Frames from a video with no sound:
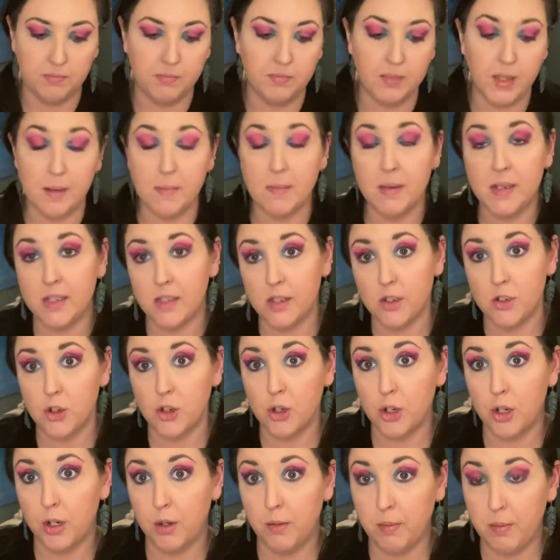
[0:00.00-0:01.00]
That message
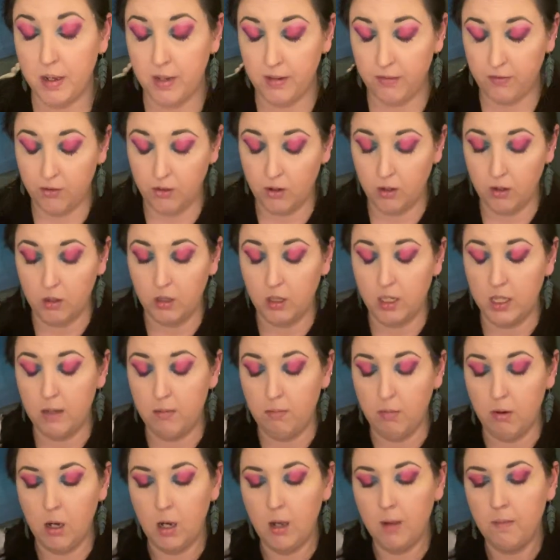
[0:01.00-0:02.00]
could have been for
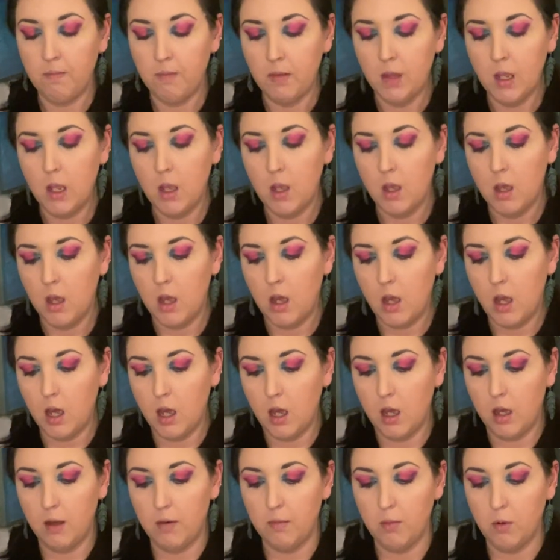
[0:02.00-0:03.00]
Libra,
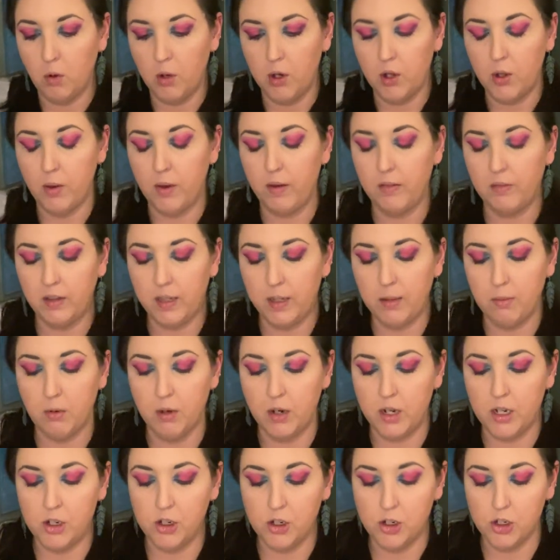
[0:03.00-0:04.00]
um, or you have
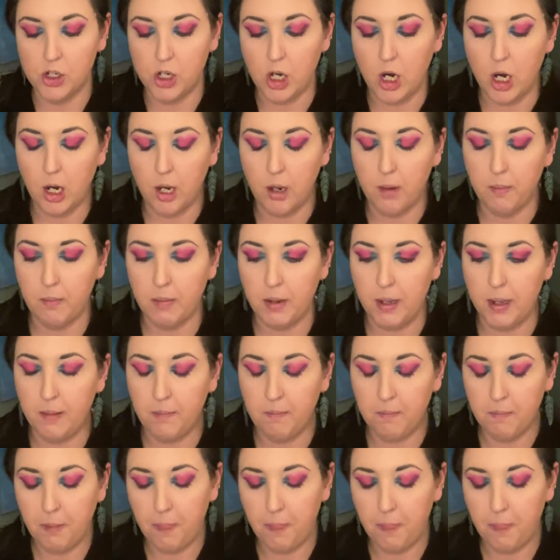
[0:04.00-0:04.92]
Libra in your chart, but